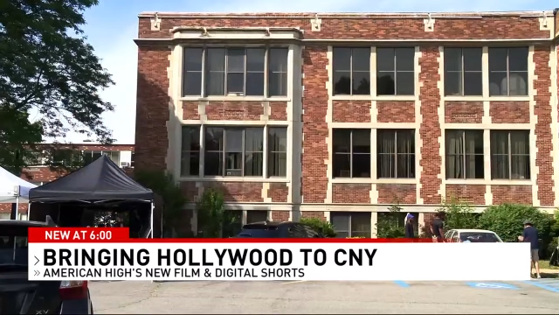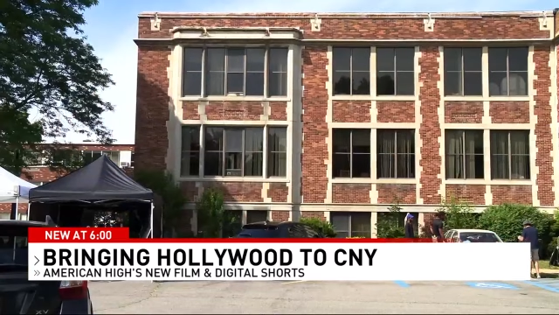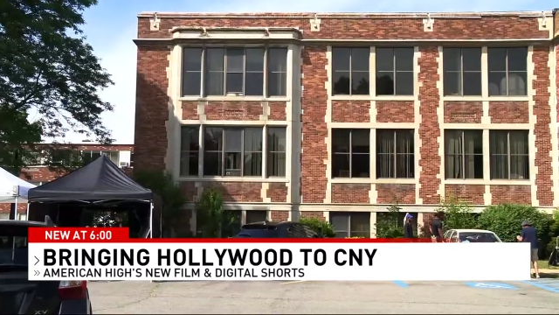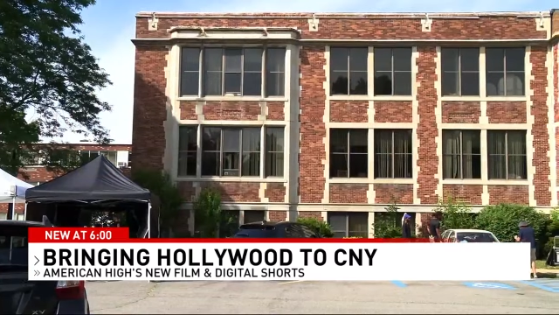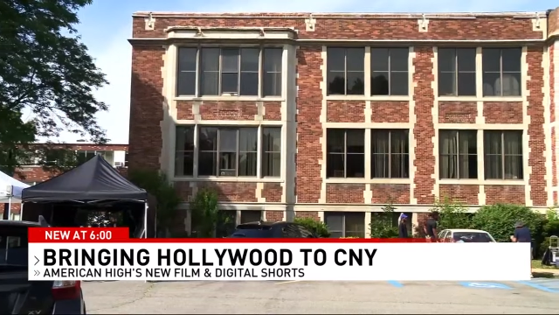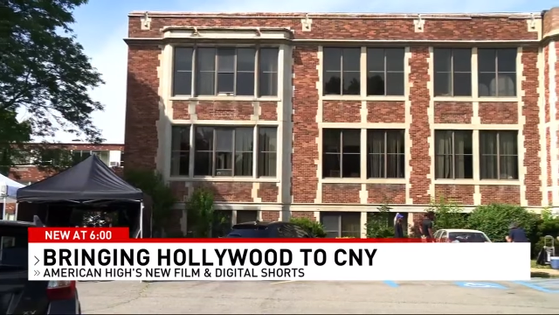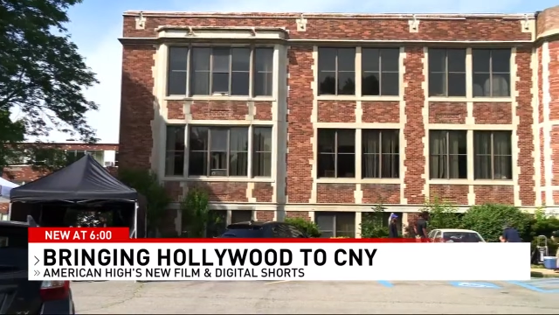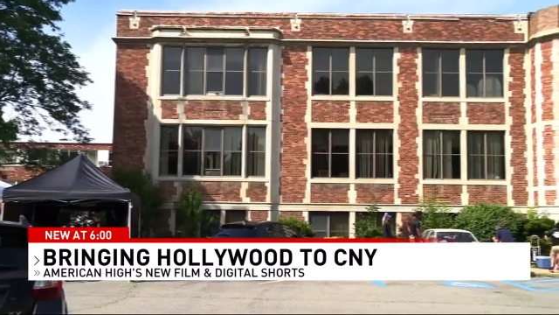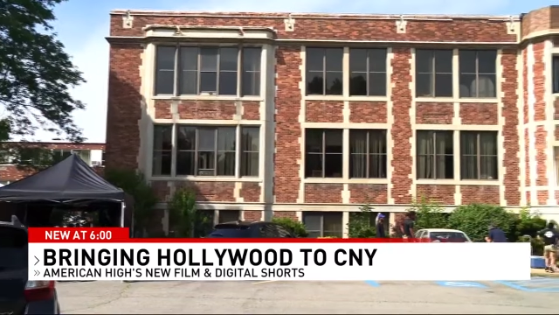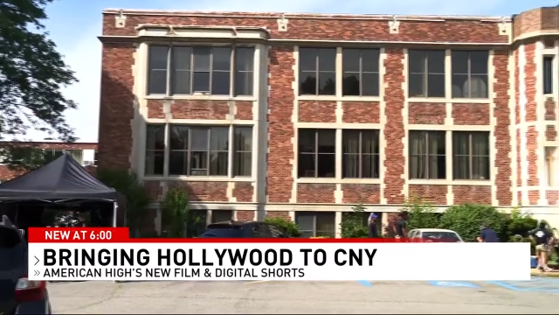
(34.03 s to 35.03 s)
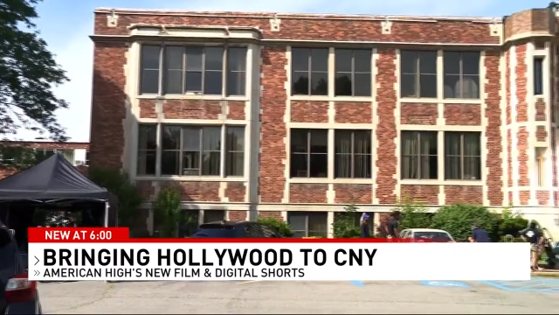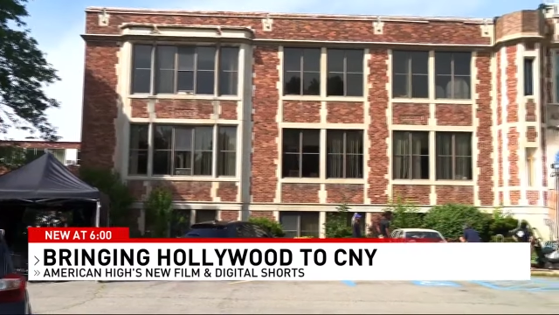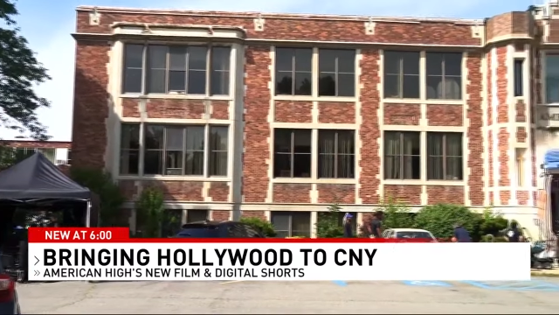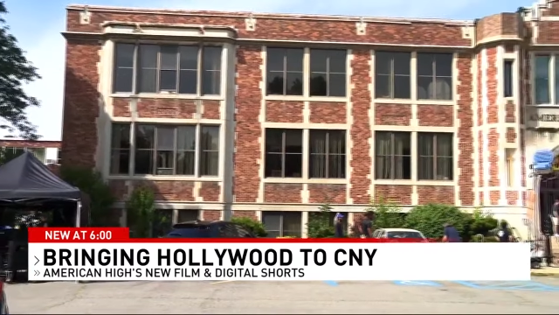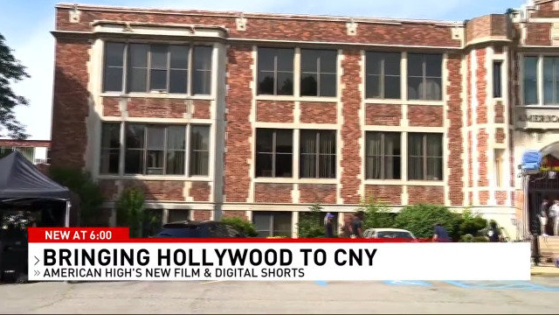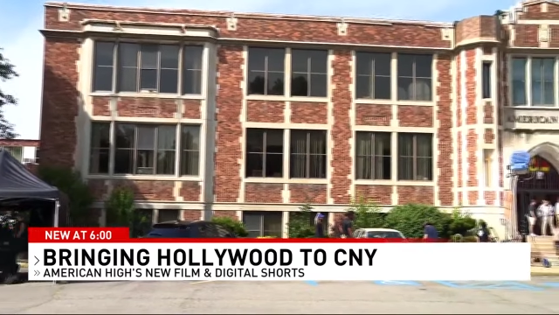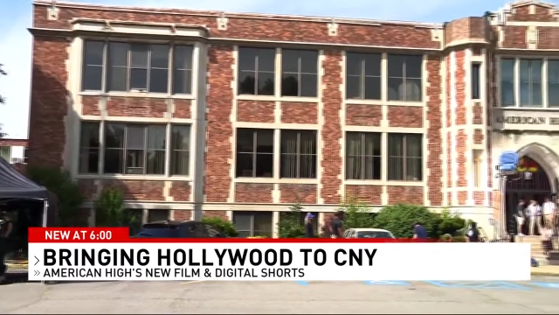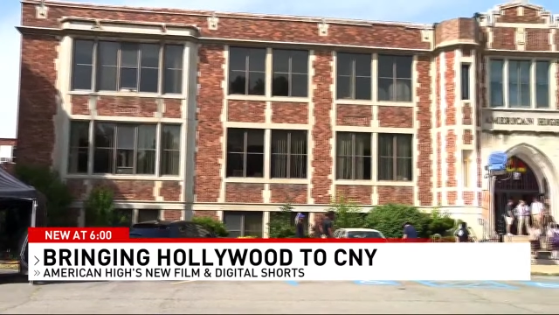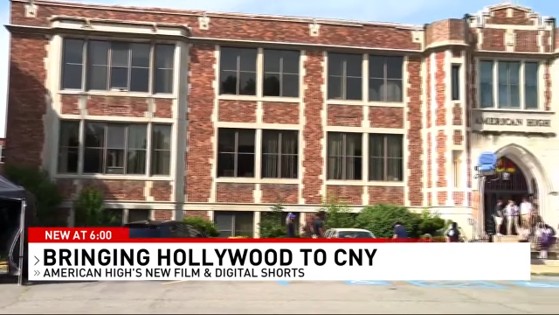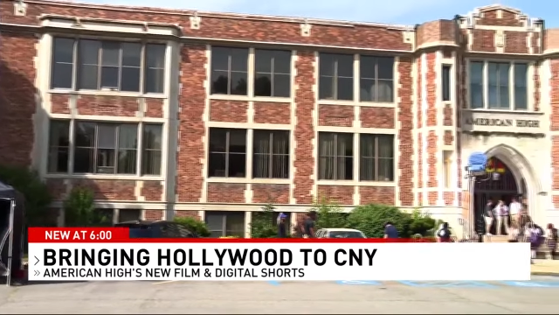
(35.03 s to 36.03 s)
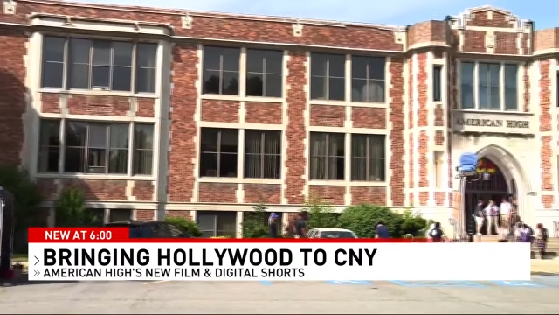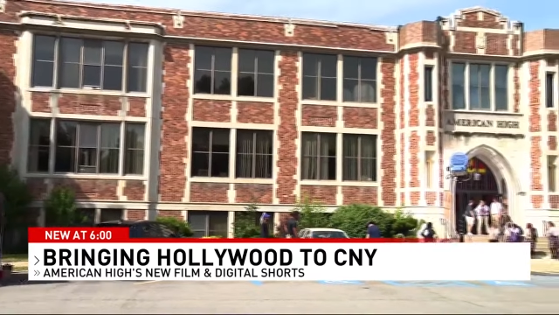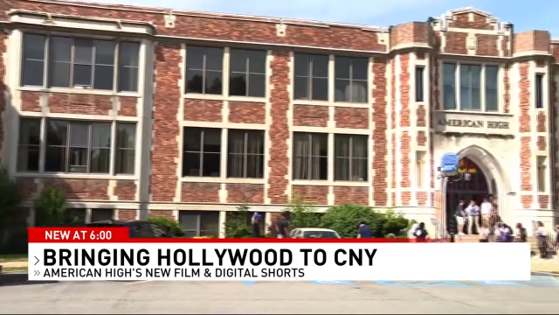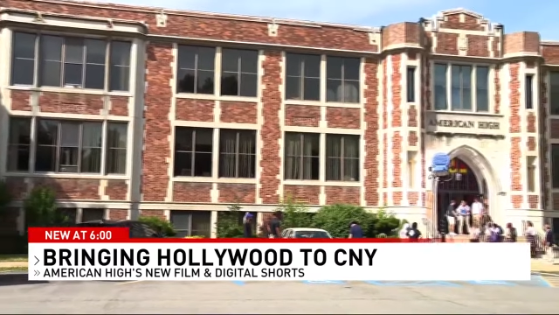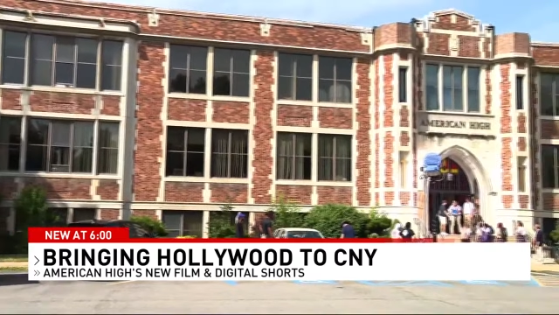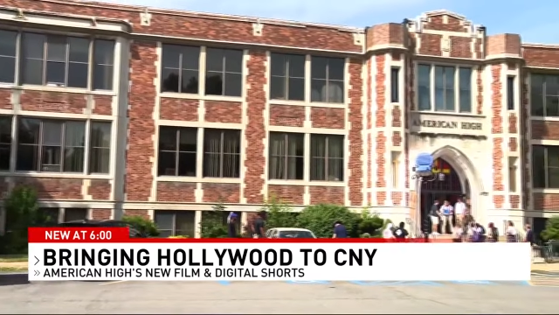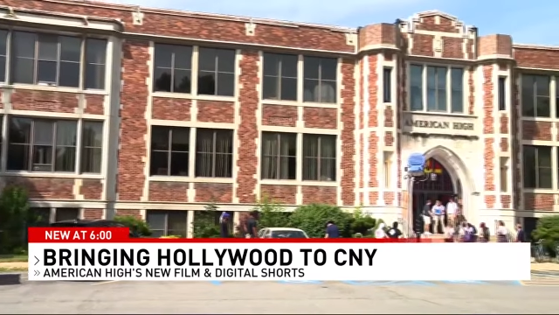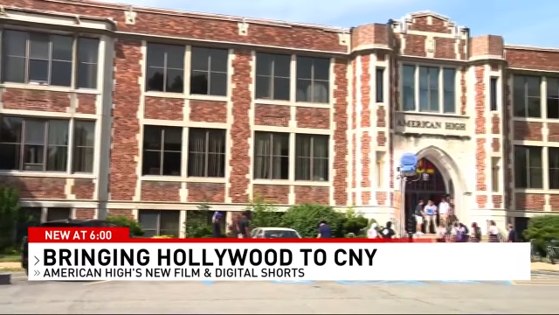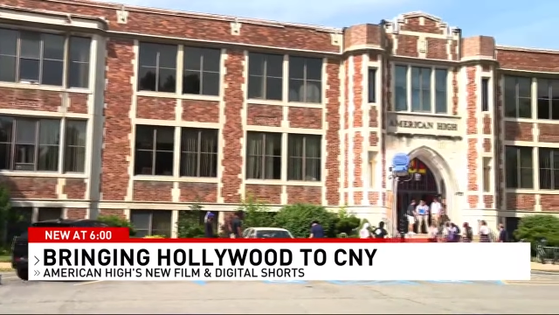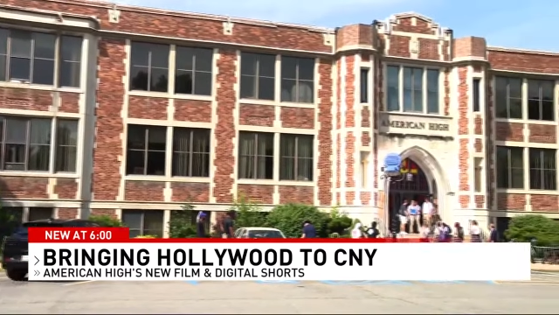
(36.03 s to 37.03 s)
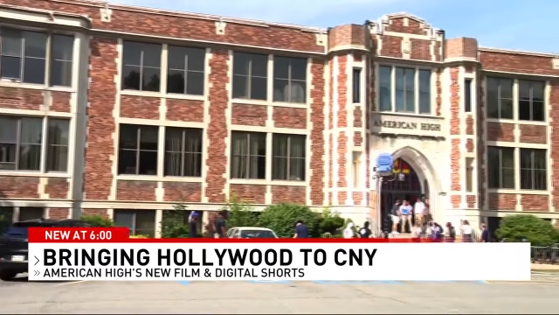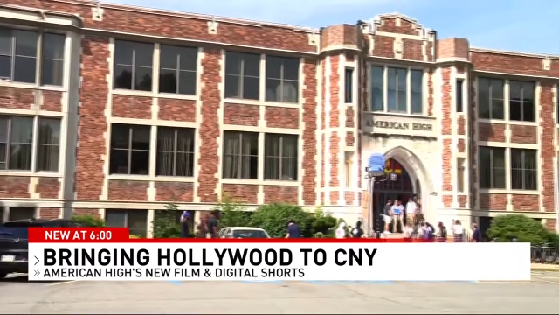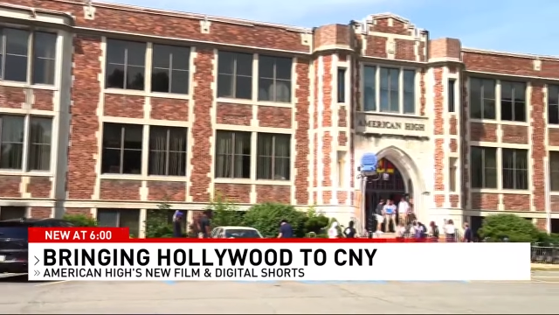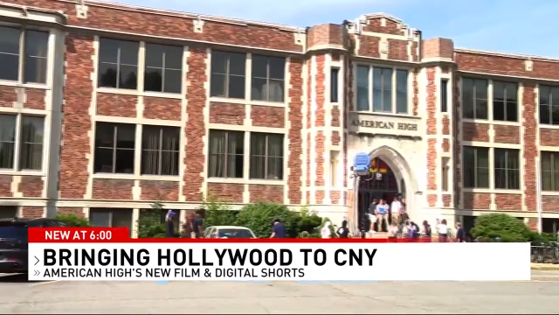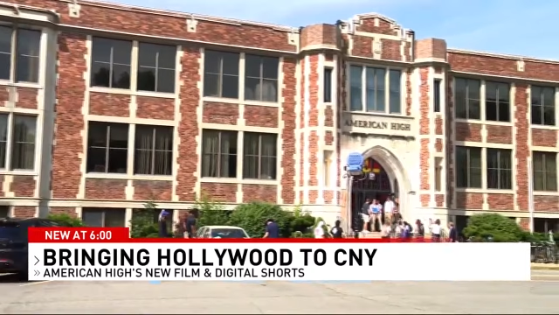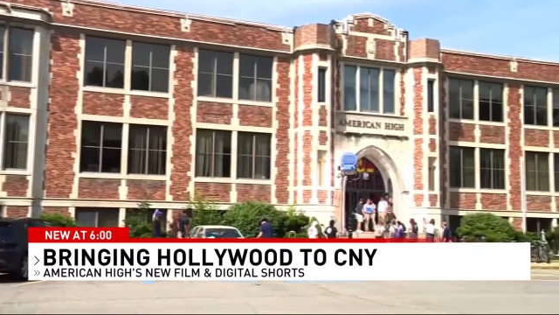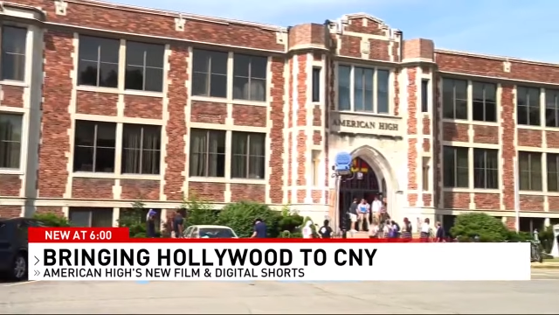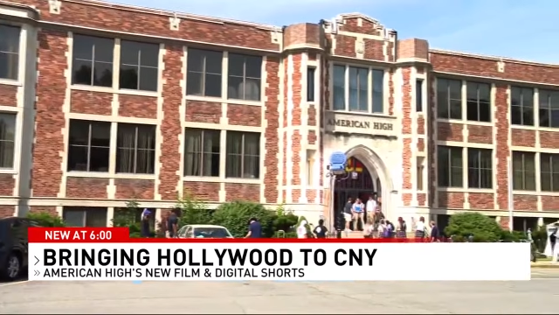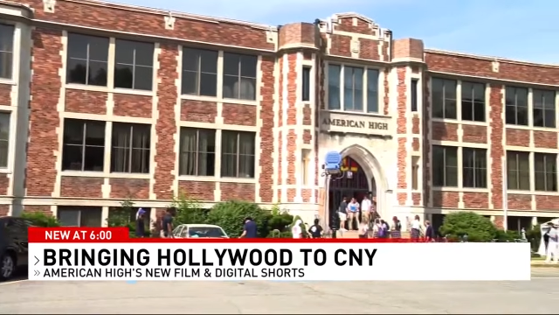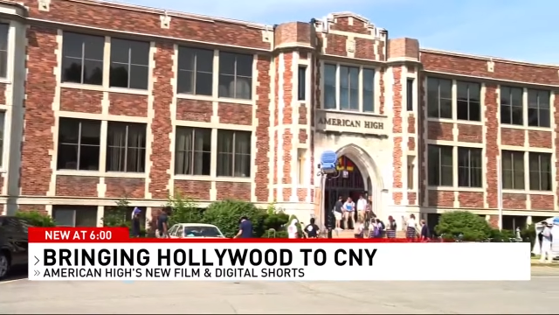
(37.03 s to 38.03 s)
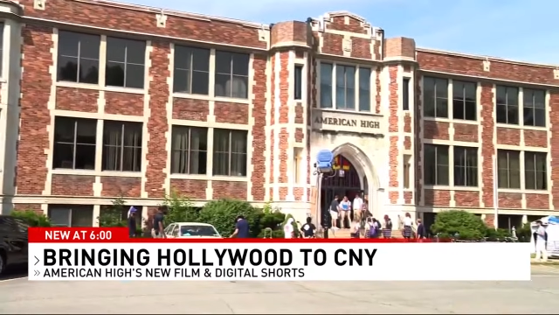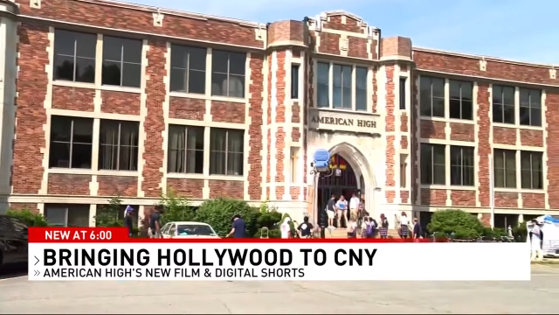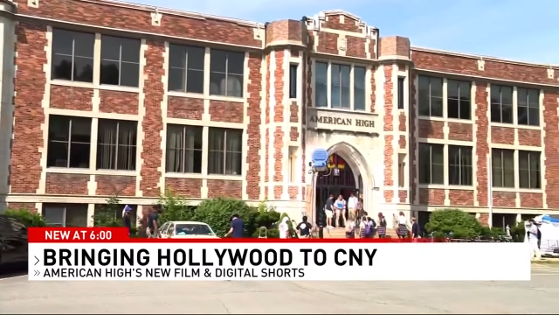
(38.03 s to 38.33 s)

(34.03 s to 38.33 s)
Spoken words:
(no speaker visible)